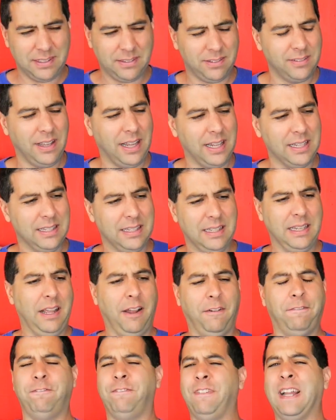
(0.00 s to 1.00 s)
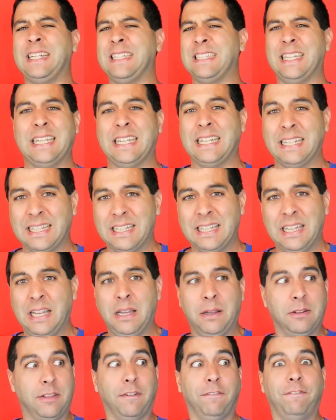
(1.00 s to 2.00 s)
It's not affecting
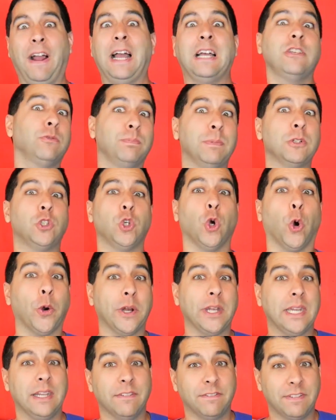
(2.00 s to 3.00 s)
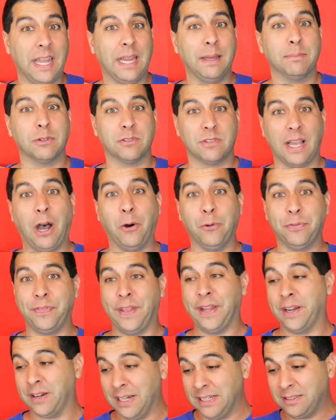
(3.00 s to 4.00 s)
the vast majority of gamers out there.